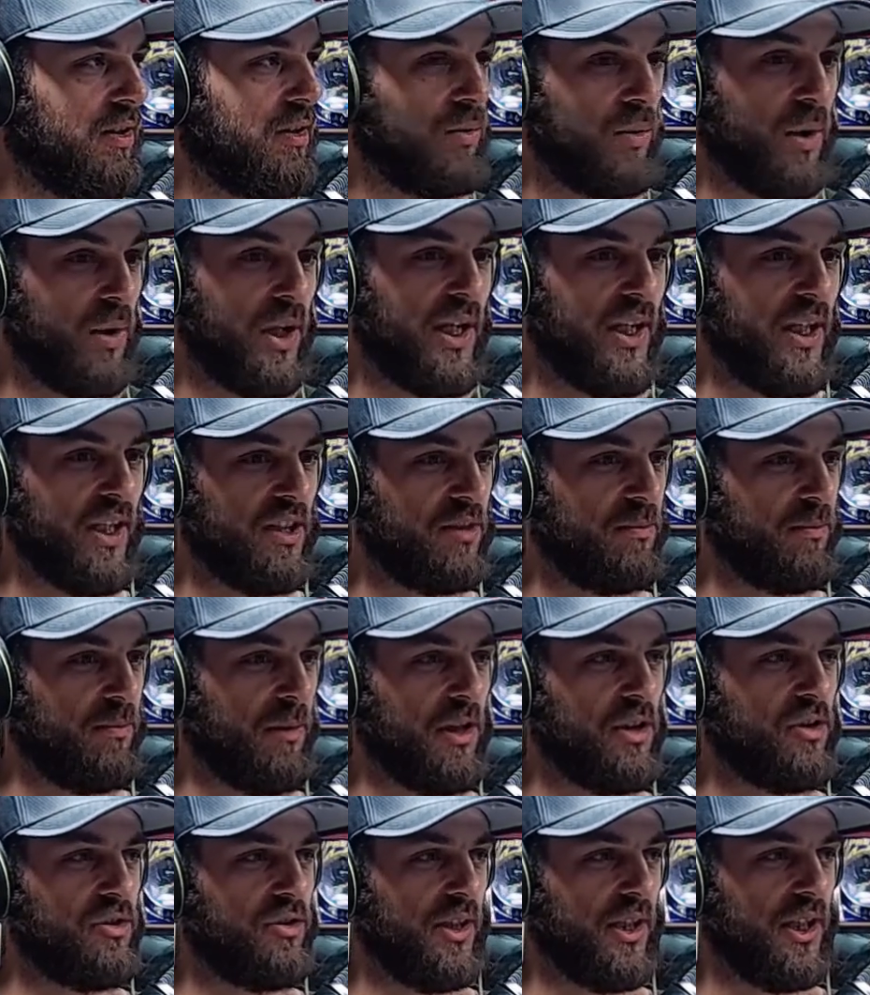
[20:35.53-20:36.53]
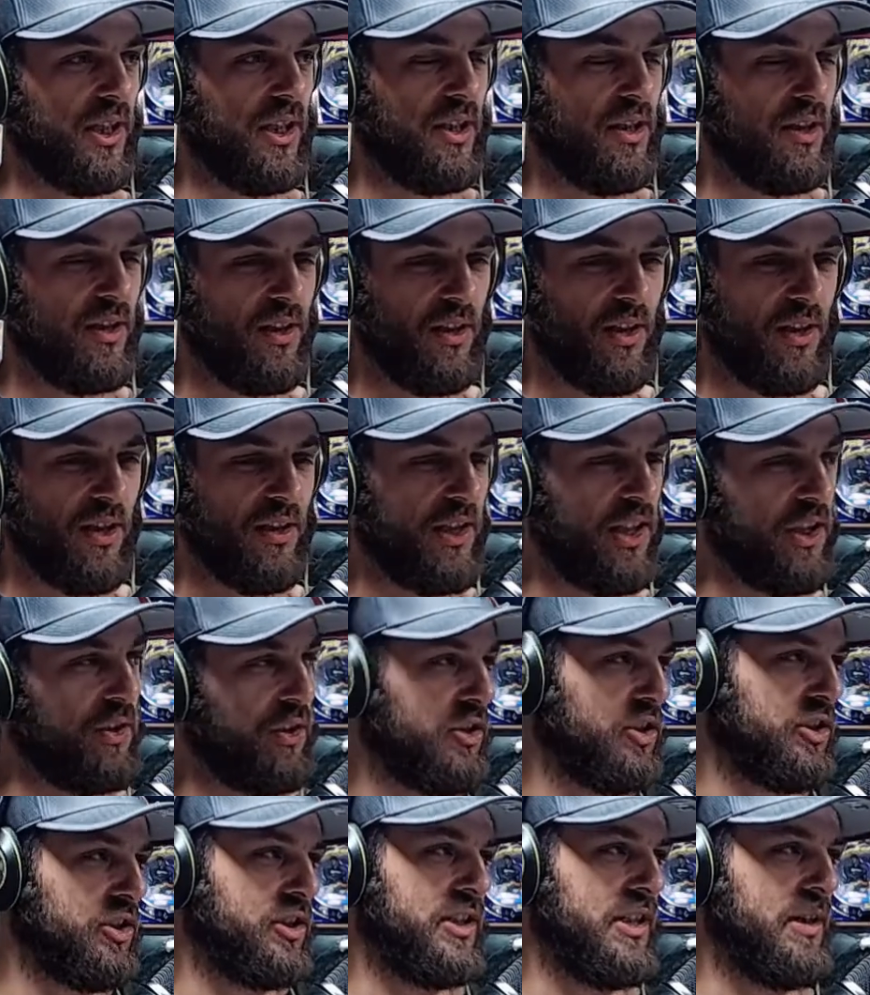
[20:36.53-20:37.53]
Right, especially. And then you
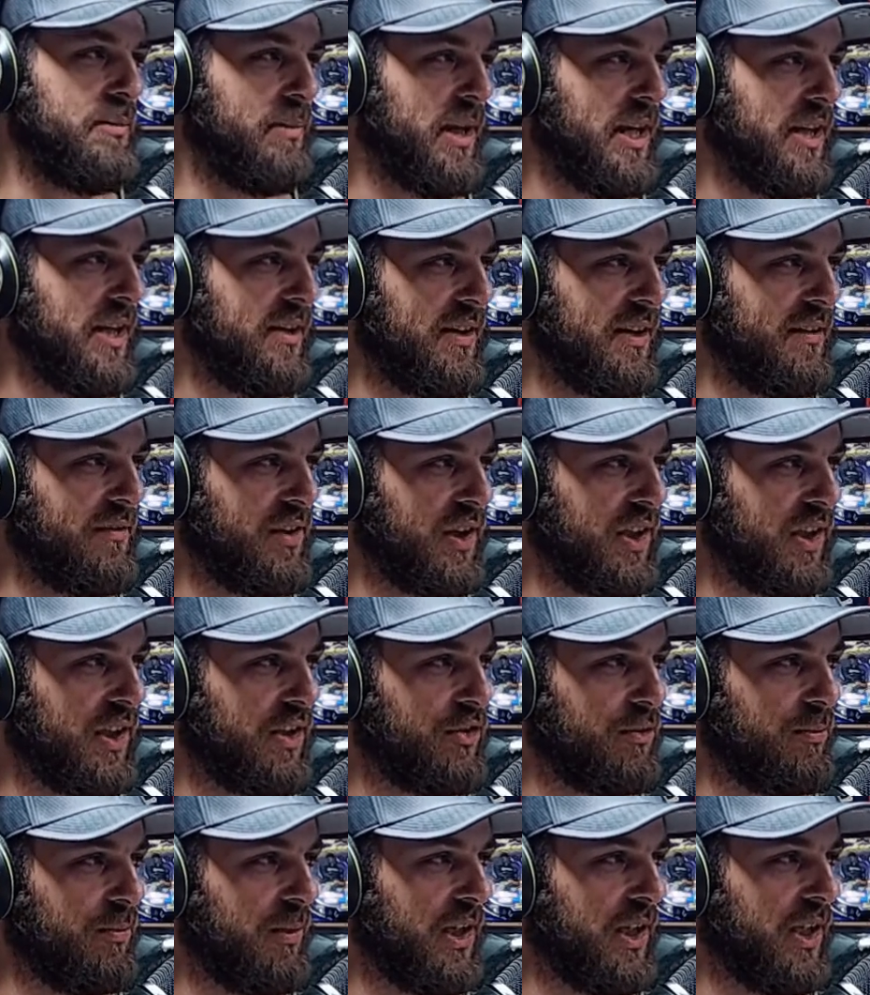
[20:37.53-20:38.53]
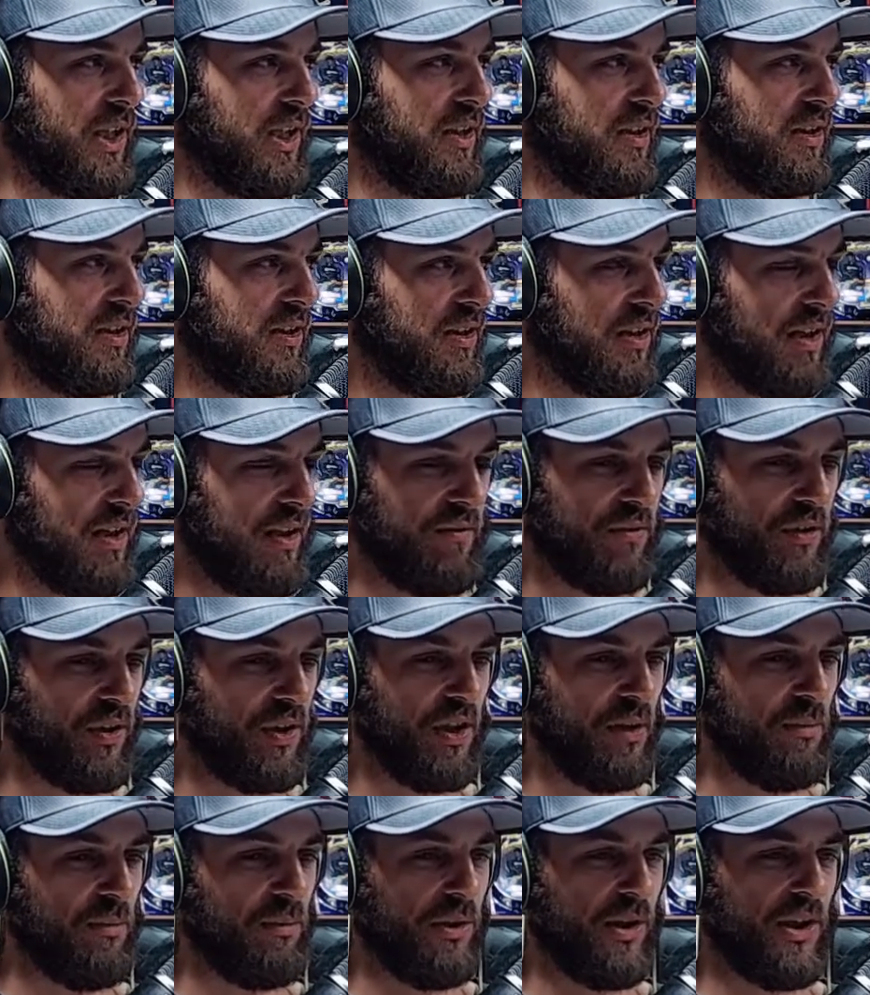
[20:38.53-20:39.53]
can just dip out after you get your money after a
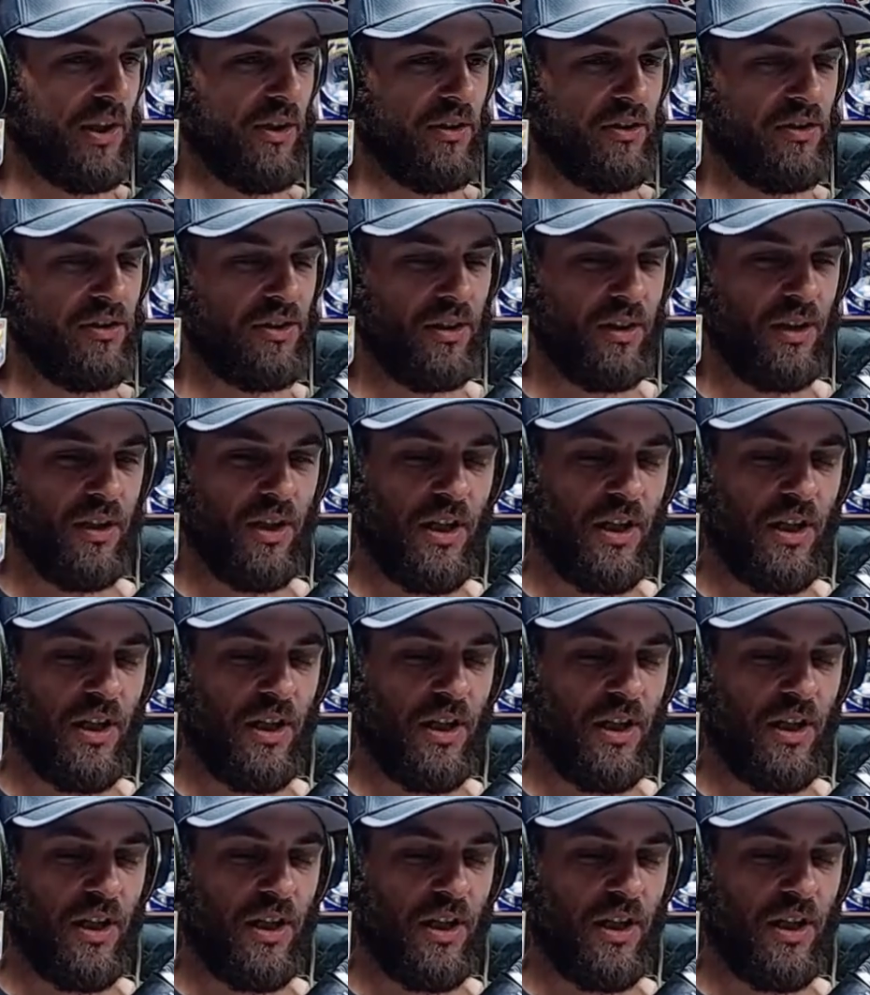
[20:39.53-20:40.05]
couple years.